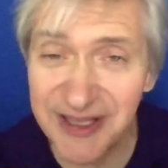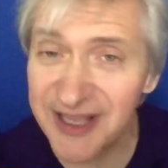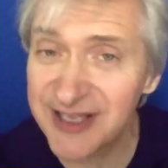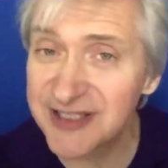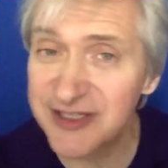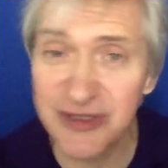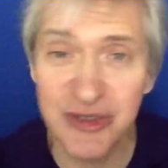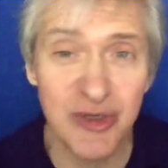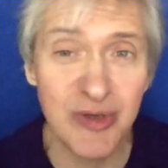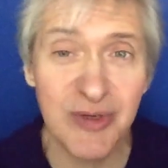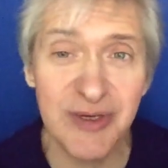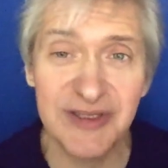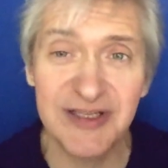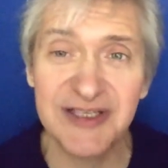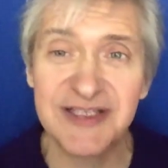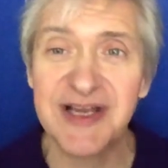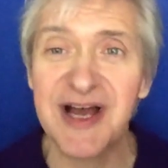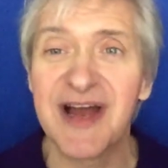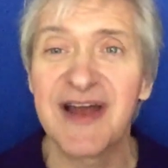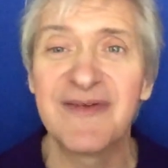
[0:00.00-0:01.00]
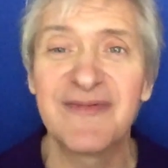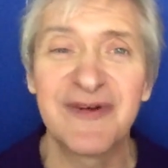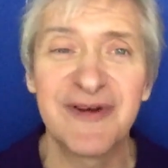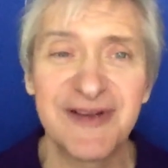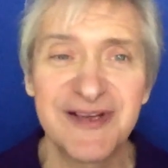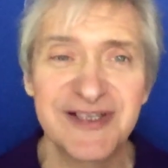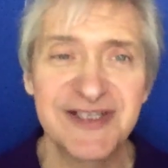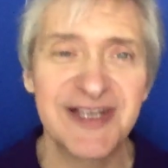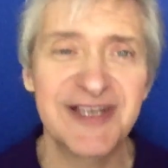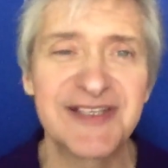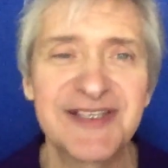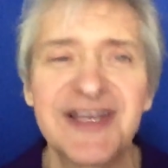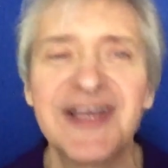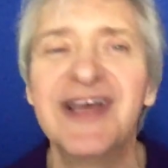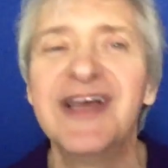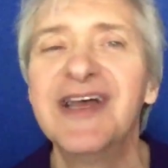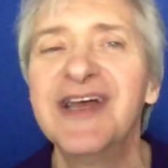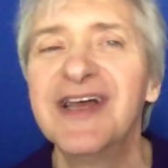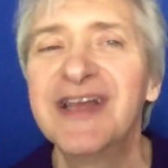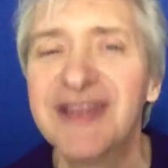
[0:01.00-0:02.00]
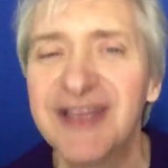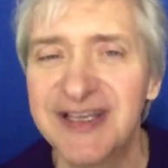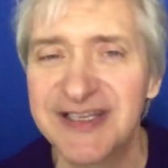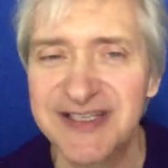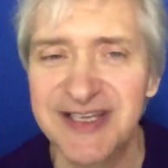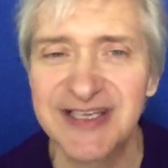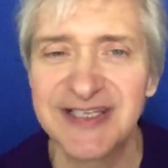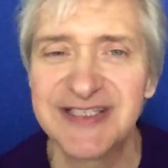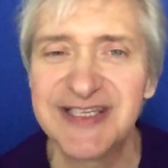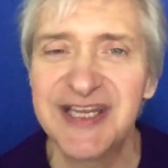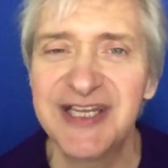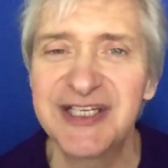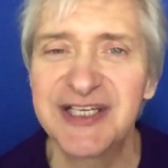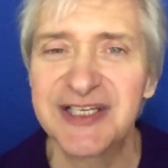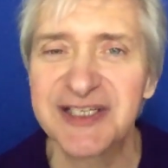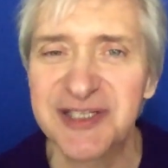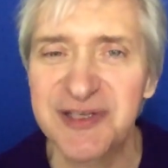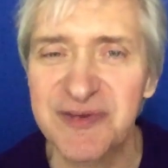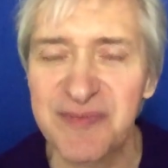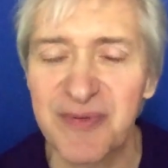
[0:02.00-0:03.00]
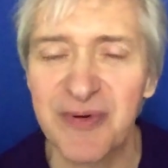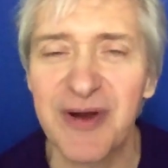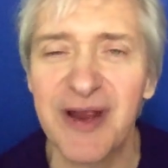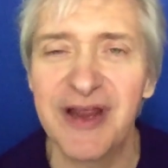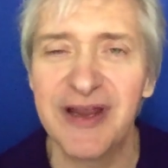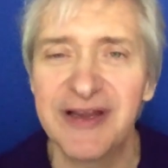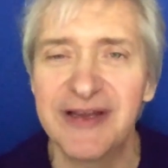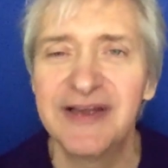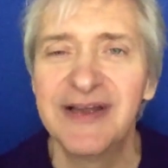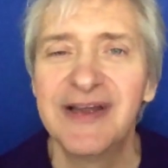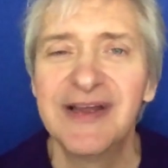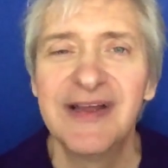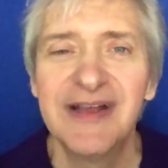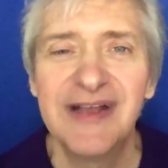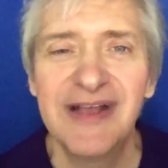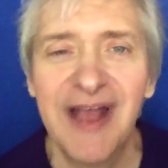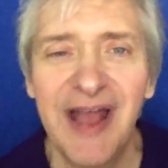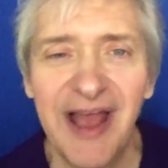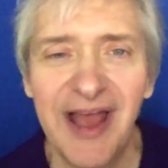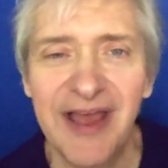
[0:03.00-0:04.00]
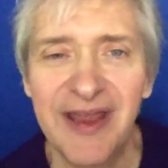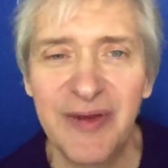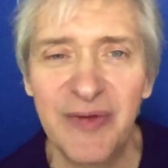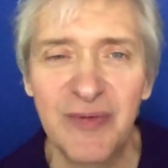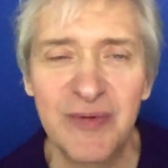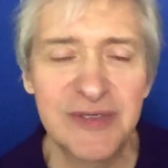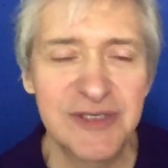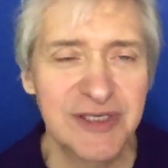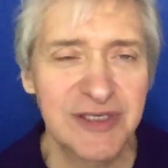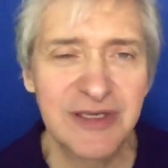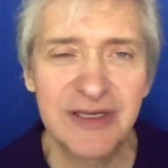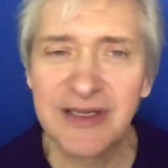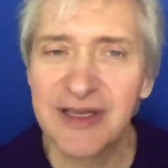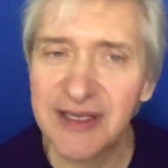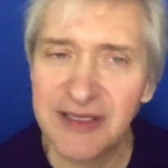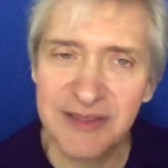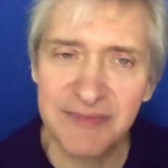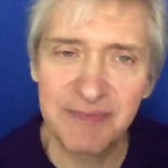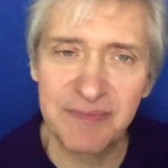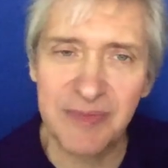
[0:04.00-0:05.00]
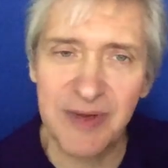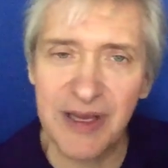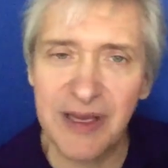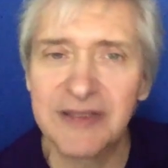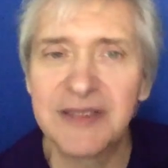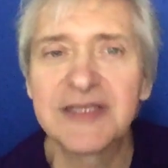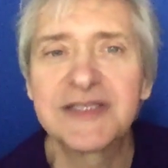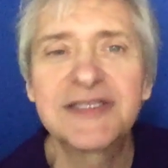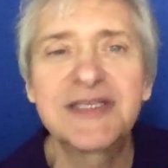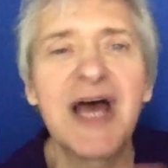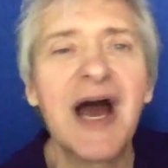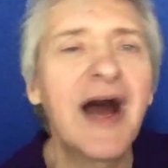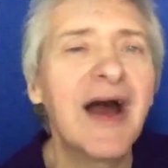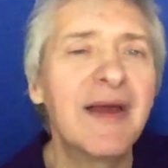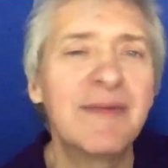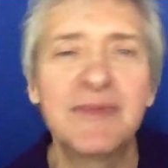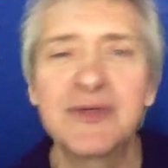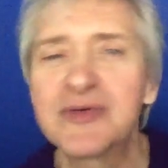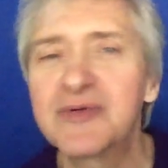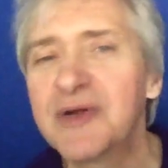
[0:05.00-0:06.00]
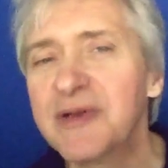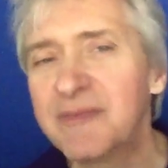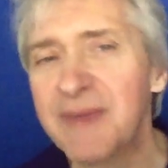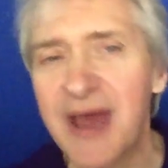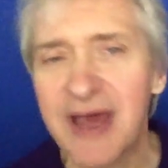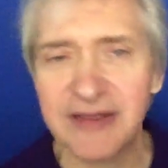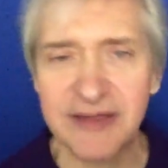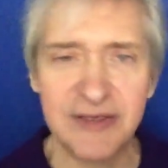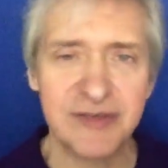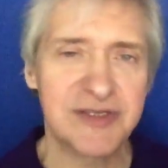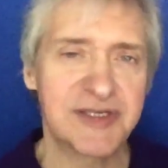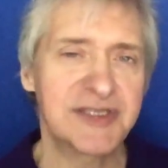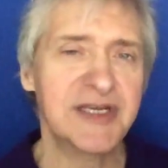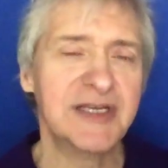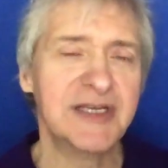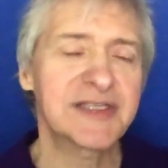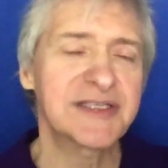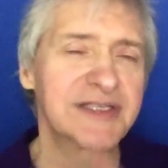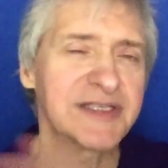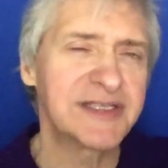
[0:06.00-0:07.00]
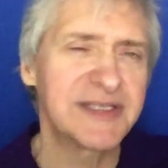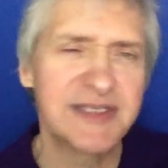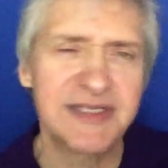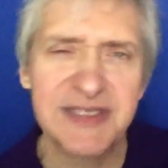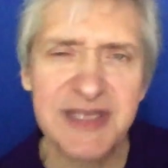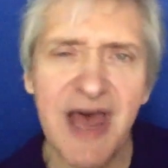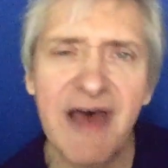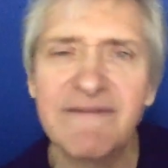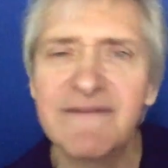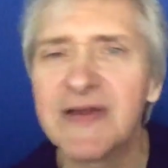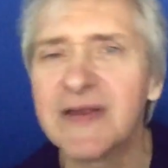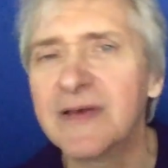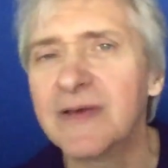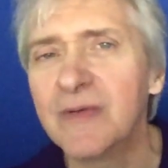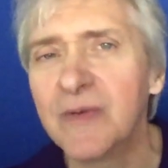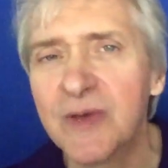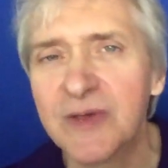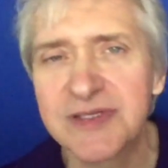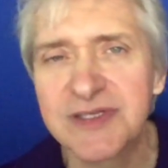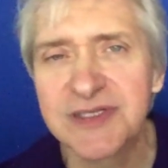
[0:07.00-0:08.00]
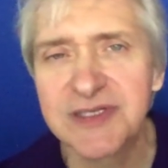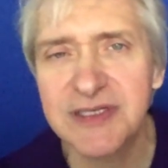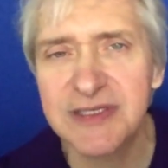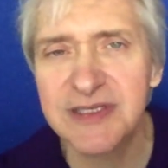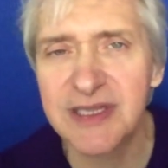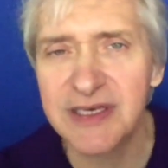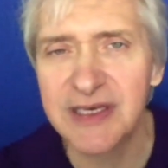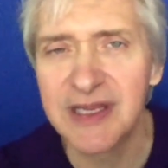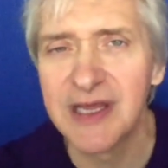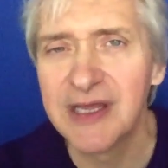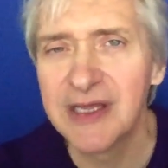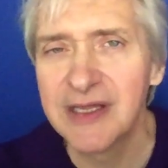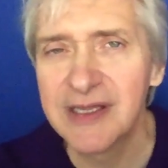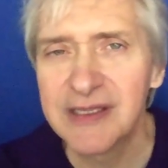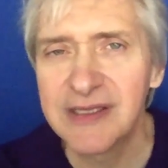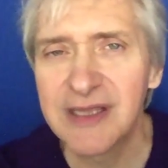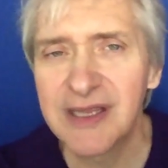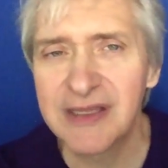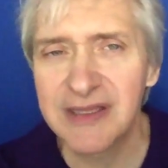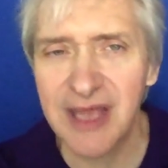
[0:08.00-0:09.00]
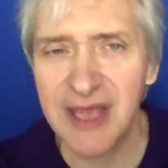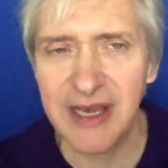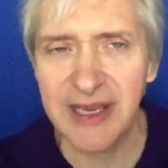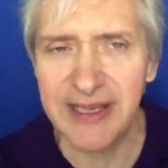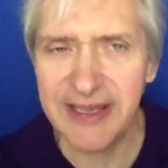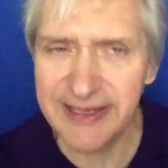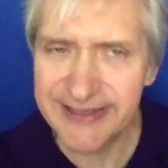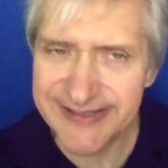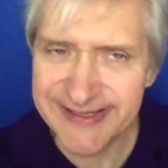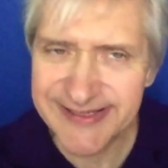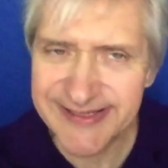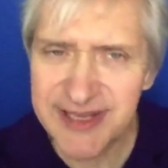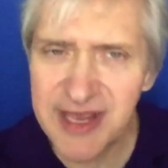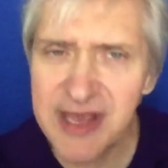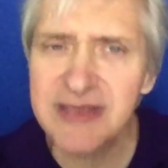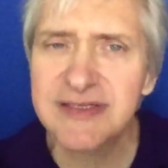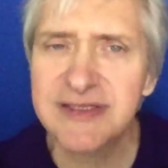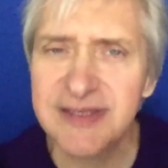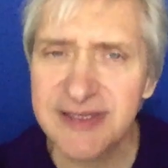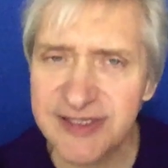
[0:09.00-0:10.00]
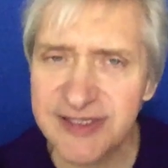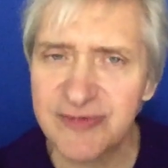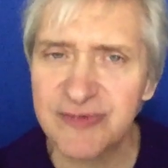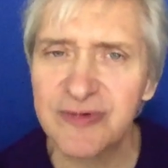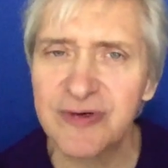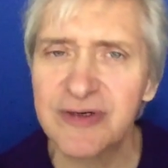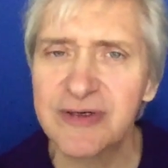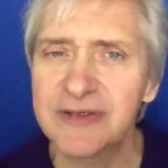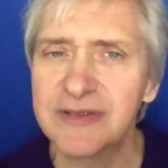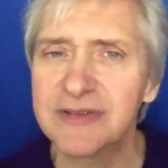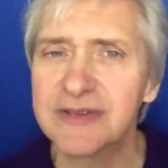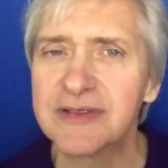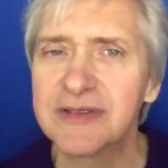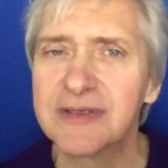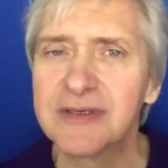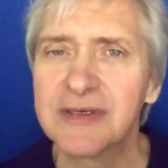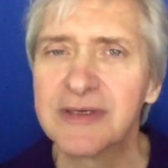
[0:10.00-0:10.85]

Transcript: that's during the time where he says, they said, teach us to pray. And it was in in this time between Matthew six and seven, you see that that he says this word